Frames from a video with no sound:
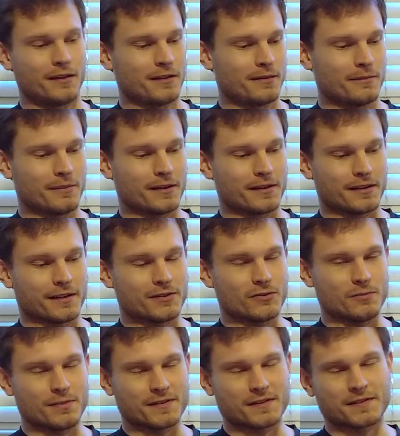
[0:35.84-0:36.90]
but I do
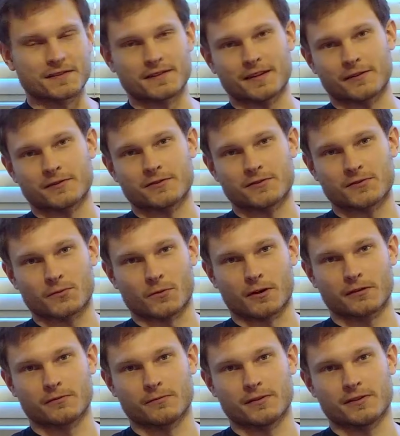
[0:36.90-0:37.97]
business intelligence
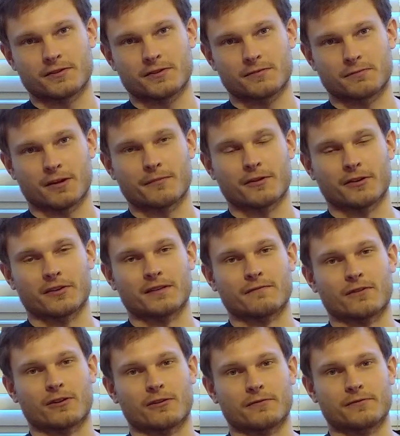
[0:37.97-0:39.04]
work, which primarily
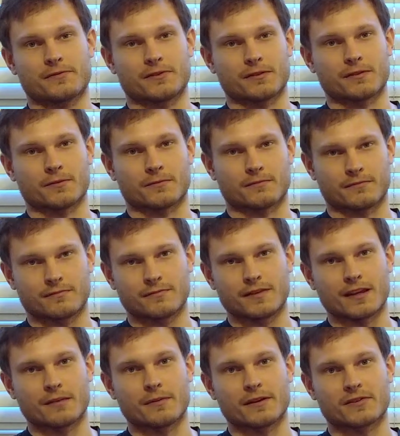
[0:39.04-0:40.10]
involves,
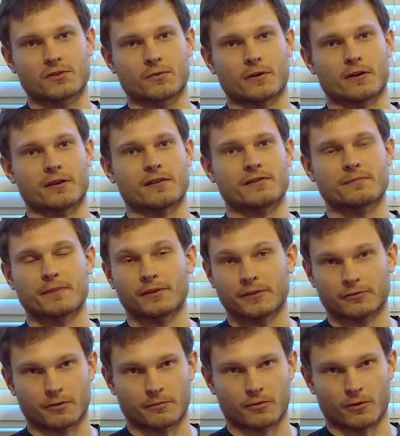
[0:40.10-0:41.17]
database queries, building
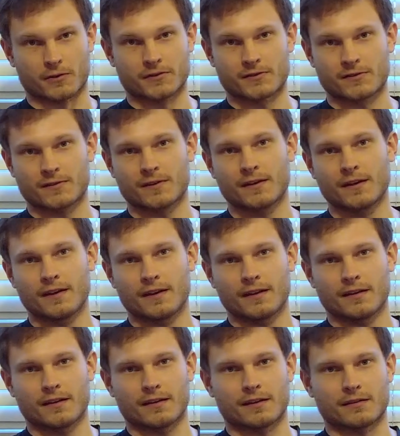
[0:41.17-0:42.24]
reports,
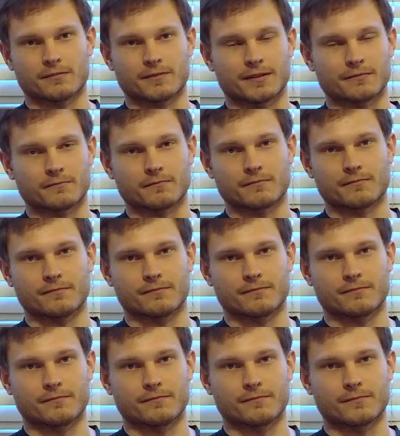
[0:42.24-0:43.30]
and
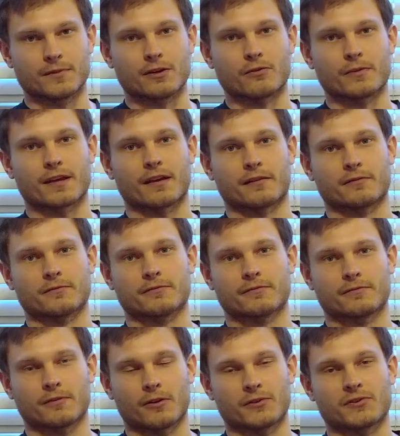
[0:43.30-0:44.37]
we kind of
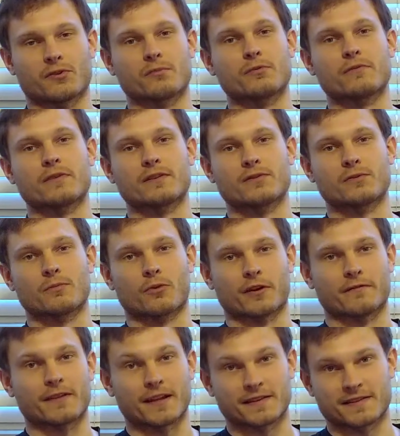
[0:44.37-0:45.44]
also move into more
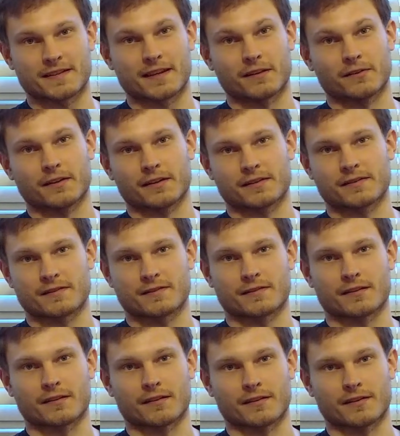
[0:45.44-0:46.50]
advanced analytics
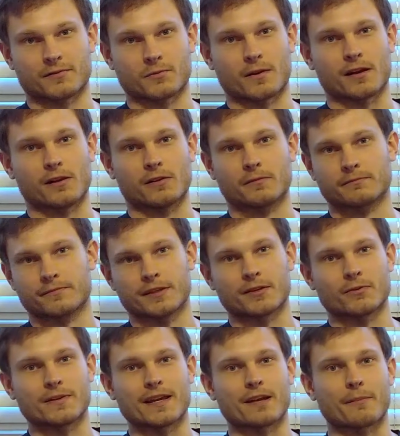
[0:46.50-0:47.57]
as well,
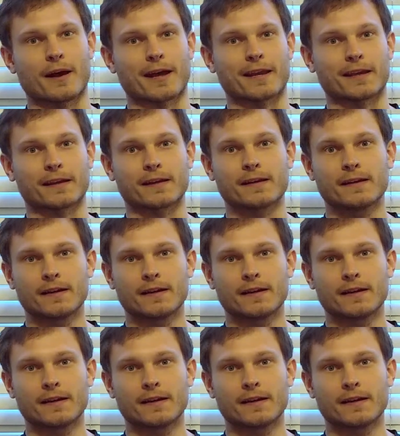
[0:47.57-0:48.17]
data mining